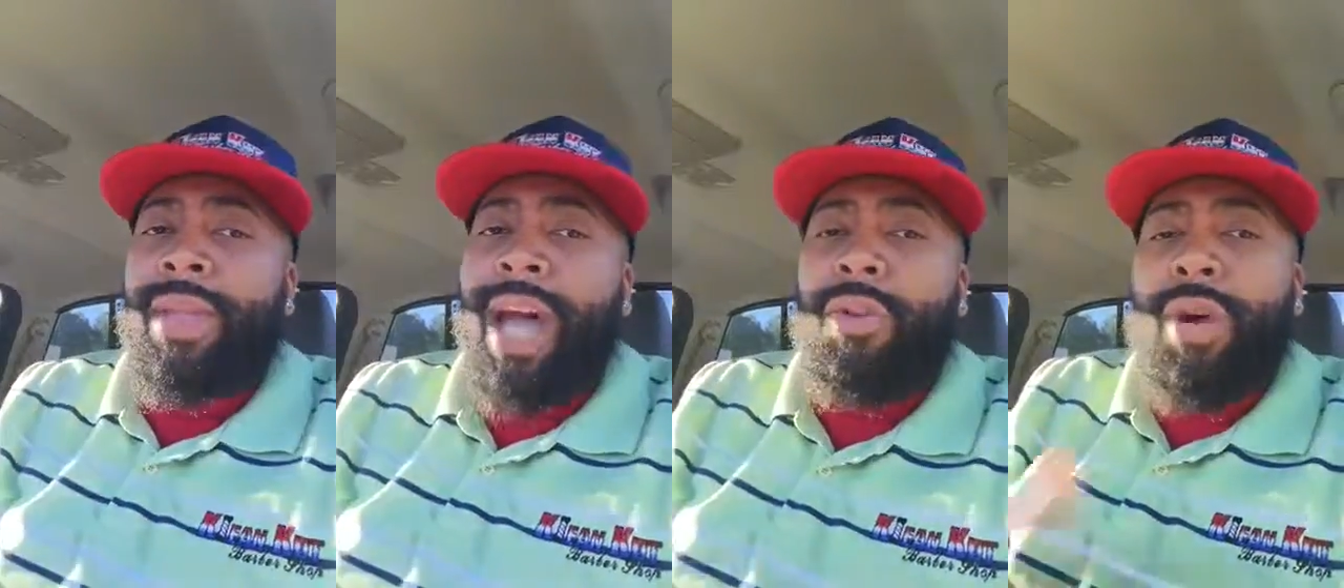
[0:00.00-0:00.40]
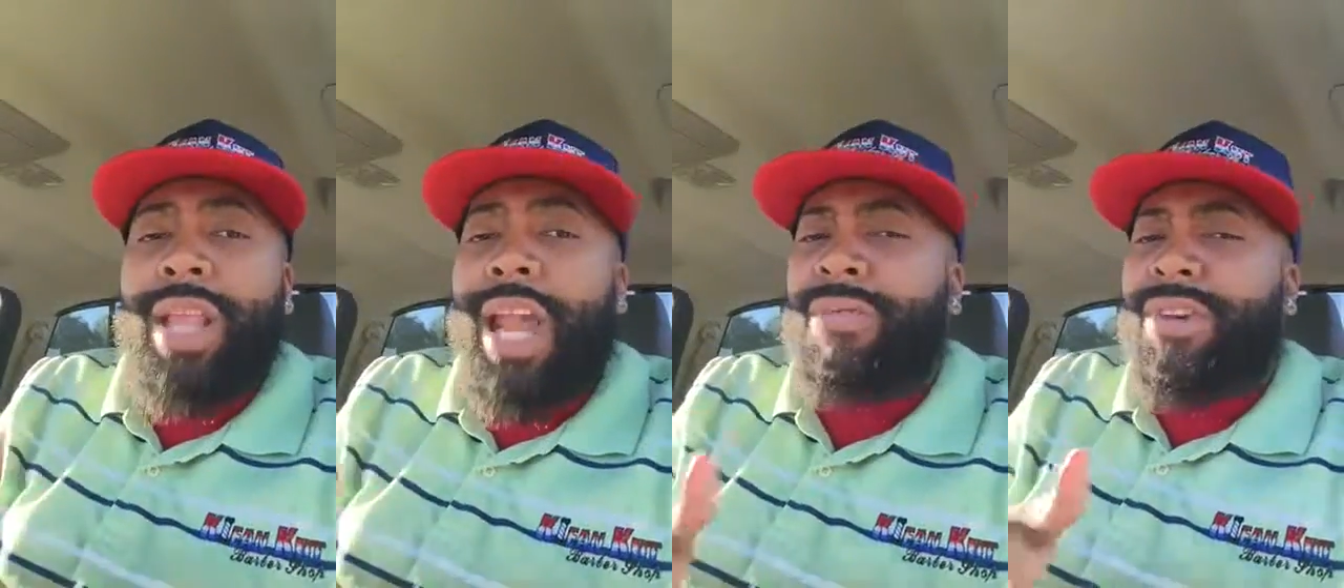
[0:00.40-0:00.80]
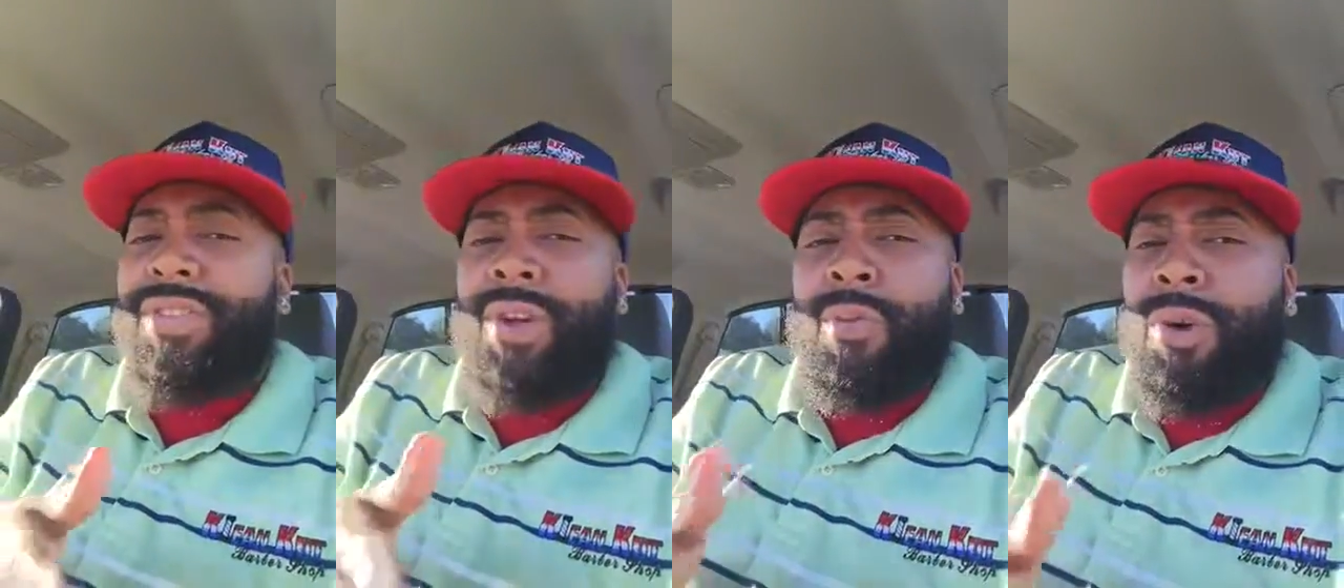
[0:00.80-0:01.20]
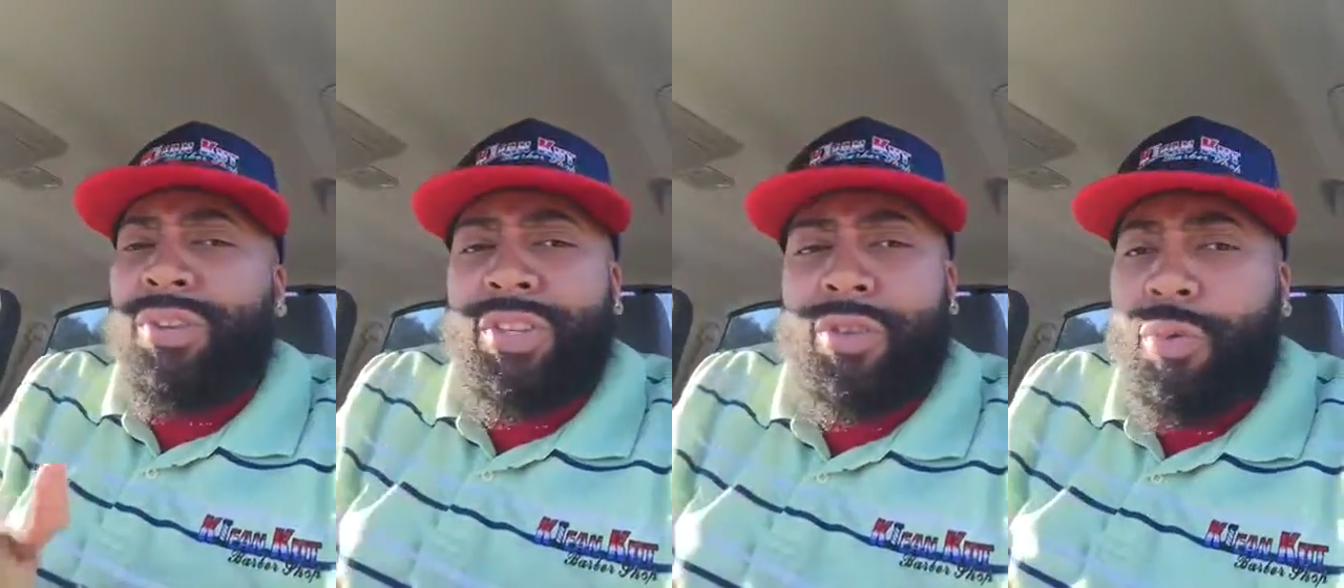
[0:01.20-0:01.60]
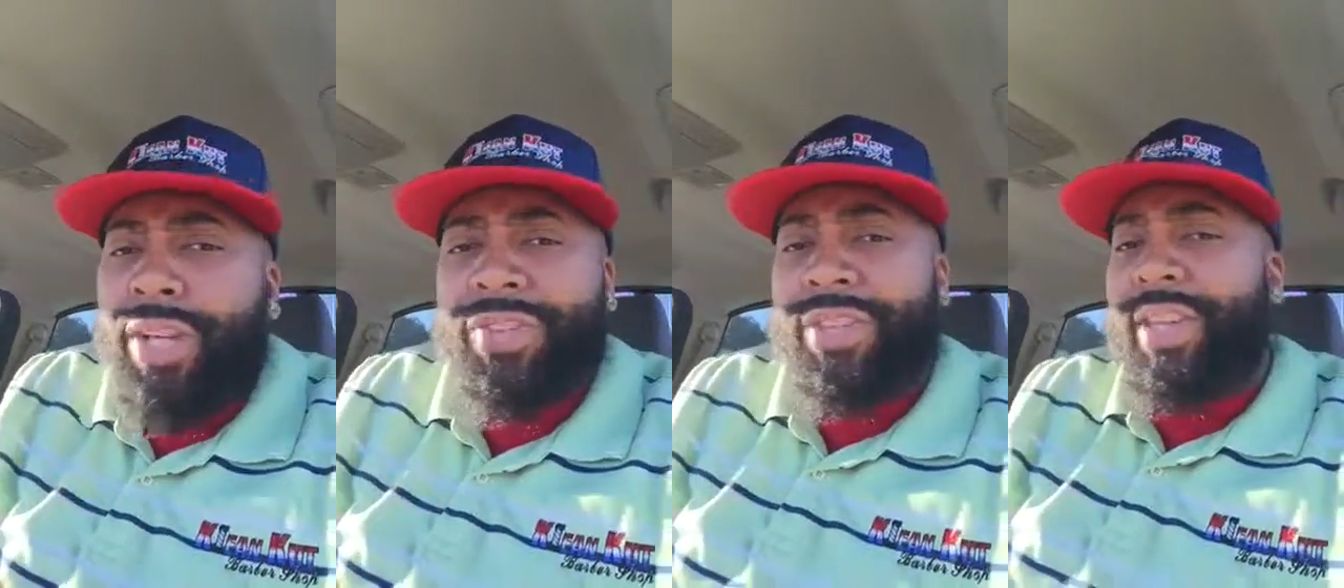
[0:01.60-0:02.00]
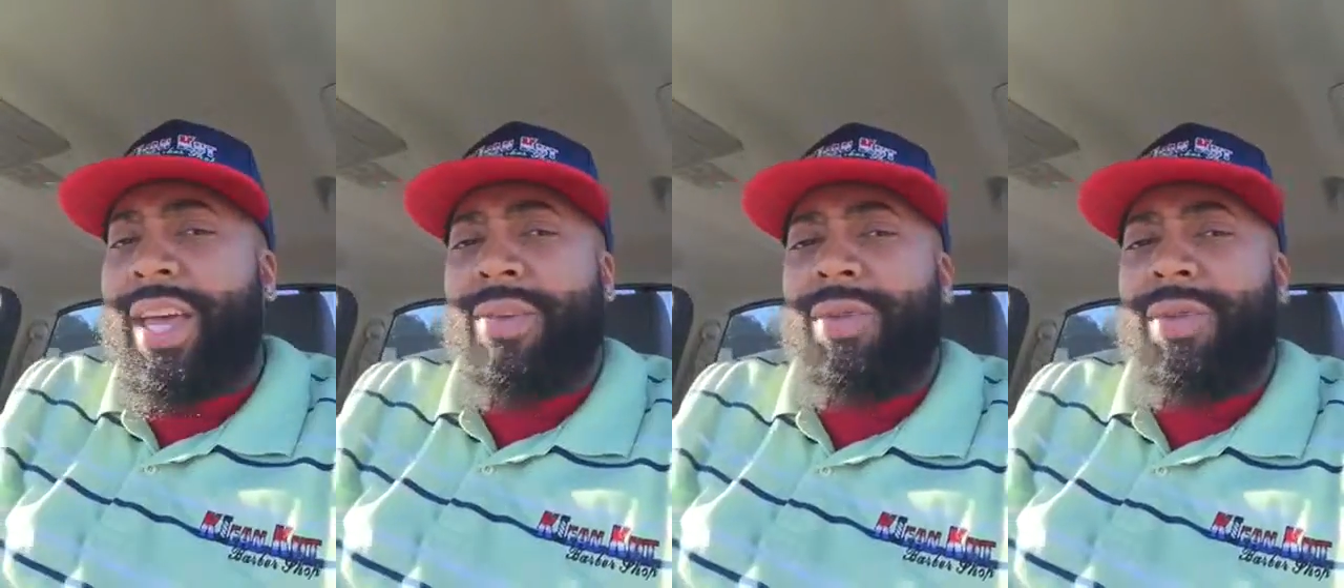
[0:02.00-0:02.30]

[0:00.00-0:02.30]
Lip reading: I know a lot of us are in worse situations than that.